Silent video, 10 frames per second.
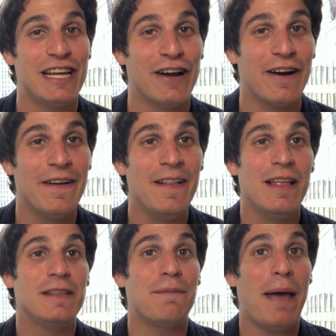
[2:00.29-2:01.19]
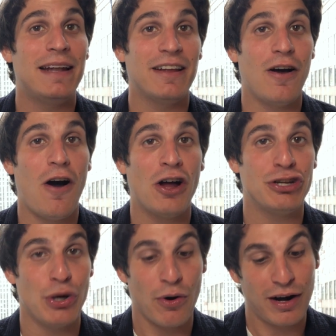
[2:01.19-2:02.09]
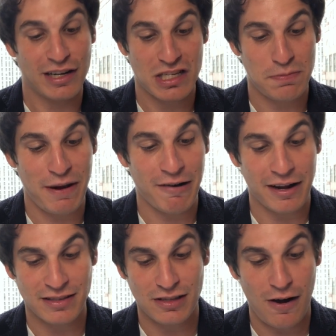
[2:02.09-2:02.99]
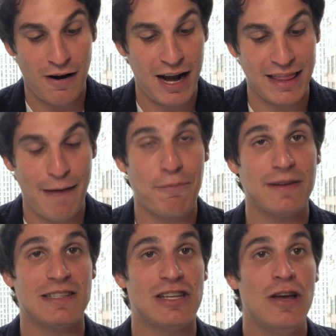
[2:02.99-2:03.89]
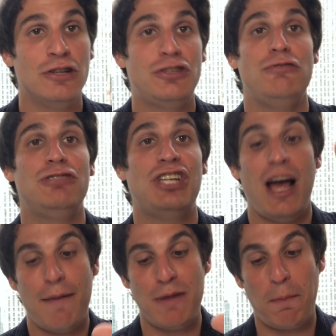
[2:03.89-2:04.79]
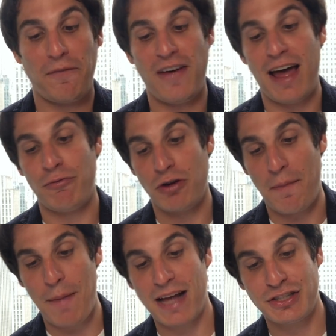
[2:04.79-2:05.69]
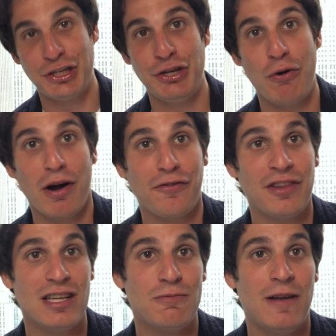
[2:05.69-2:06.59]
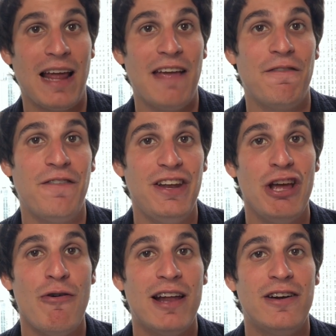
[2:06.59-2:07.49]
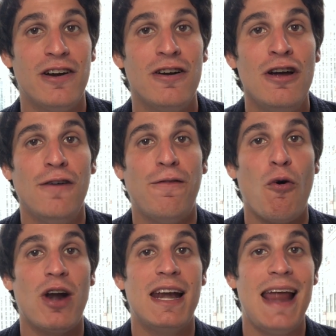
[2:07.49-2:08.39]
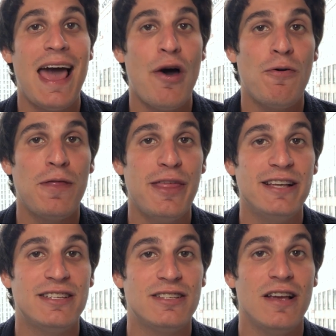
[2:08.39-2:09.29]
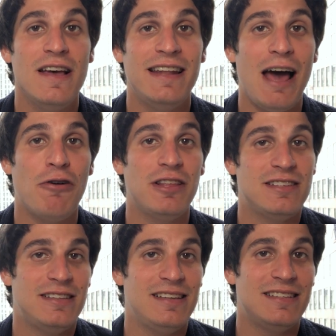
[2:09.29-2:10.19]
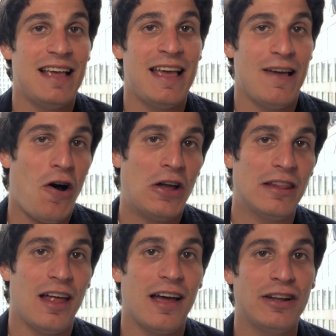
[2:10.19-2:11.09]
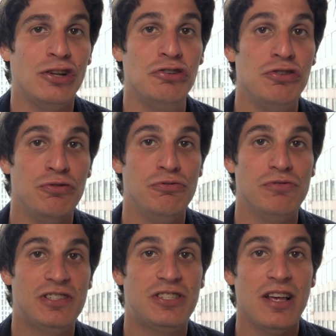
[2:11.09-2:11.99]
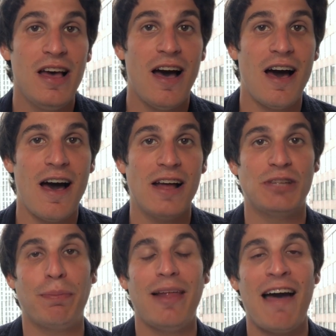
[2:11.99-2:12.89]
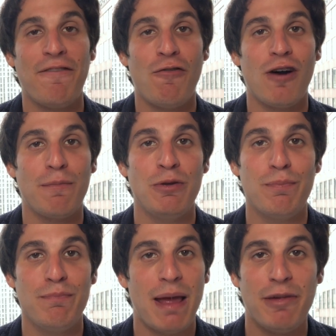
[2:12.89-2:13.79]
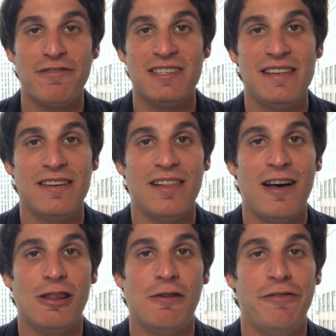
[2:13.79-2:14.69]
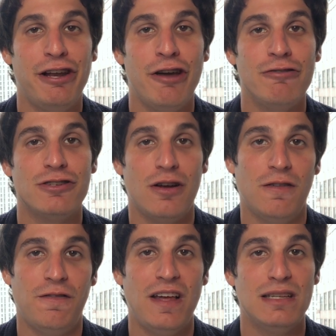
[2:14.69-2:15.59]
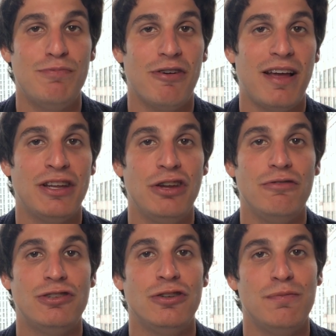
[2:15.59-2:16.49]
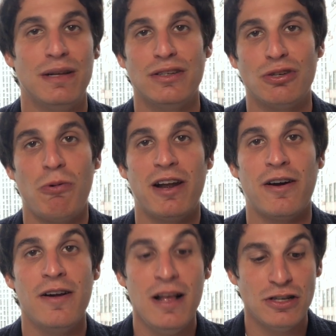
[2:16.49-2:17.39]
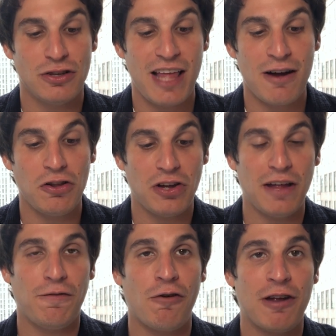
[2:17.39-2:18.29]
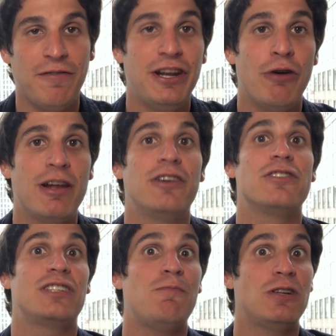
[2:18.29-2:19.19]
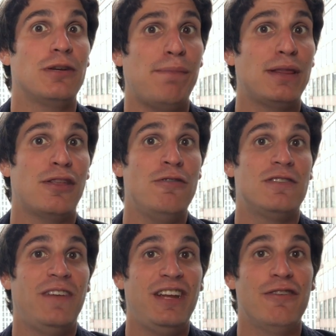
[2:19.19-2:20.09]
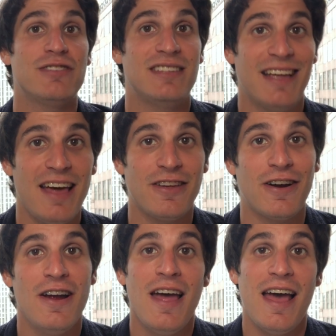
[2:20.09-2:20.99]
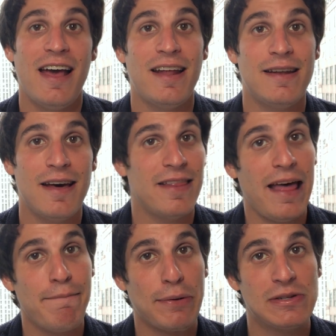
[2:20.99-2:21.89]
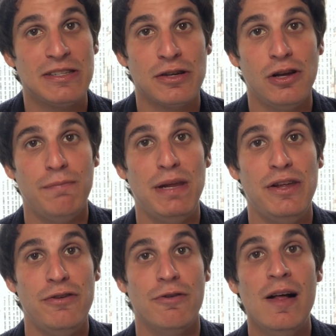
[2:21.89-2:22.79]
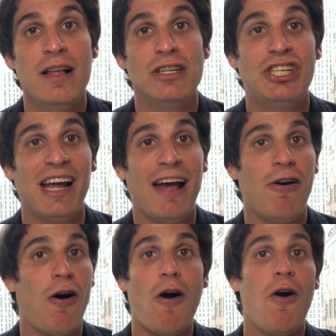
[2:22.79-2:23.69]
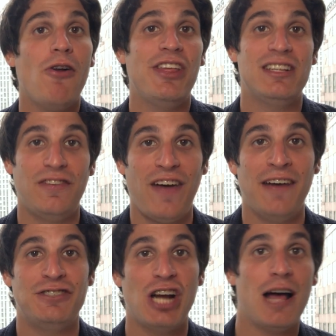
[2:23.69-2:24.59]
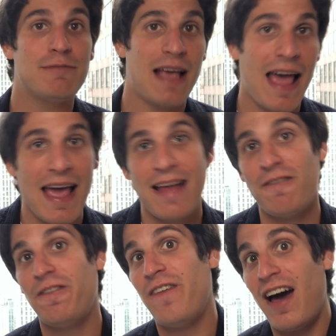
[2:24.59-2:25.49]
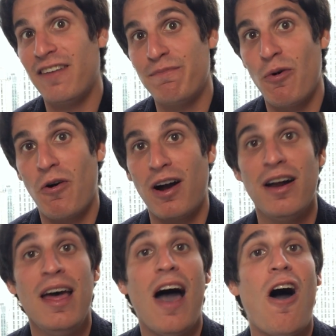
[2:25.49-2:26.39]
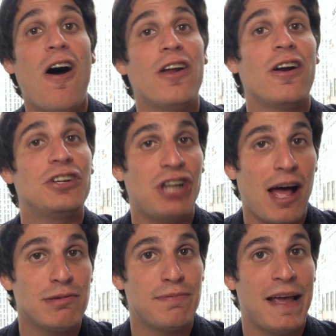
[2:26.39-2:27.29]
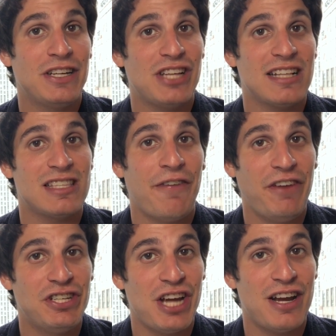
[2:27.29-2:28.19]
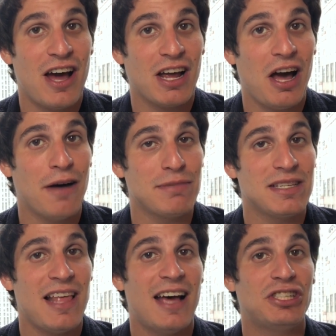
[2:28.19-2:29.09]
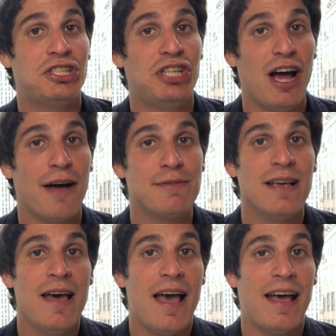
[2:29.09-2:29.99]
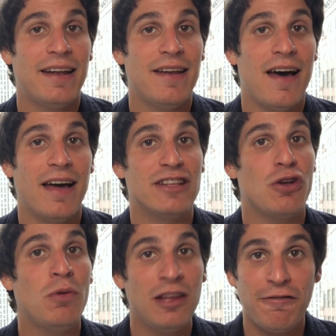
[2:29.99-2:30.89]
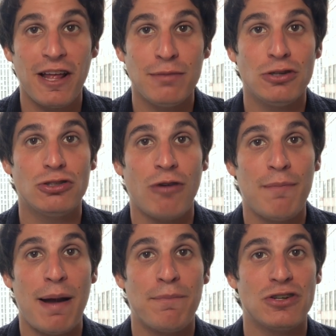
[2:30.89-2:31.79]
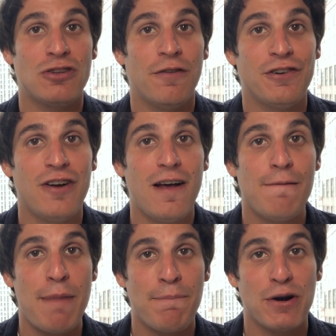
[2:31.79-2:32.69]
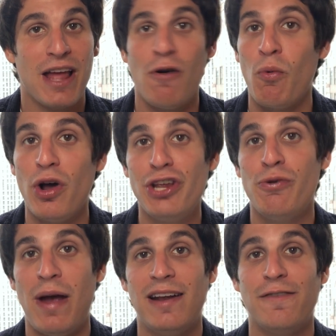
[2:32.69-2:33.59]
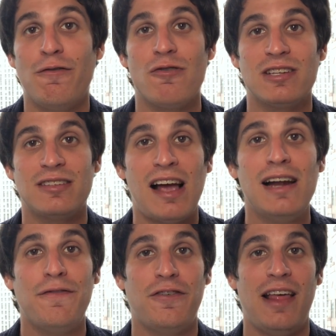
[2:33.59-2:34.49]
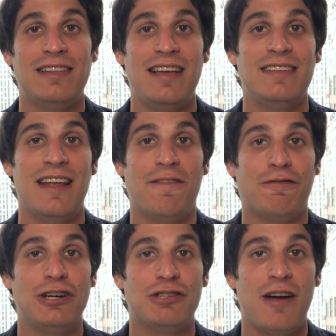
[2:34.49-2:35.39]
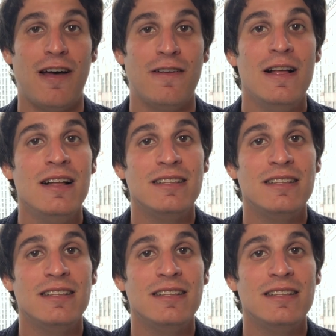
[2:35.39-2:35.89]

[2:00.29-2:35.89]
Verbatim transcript: a year, depending on your experience. All right, that brings us to job number 5. We'll come back to New York for this one, a video editor for NowThis. NowThis is a online news platform. You maybe have seen a lot of their videos on Facebook and YouTube and Twitter. So they are looking for a video editor, someone to put those videos together, and that person could be you. Check out all these 5 jobs and 5 more on our jobs page. That's thevj.com/jobs, and it's only available to our members. So if you're not a member yet, what are you waiting for? Sign up for that 10-day free trial,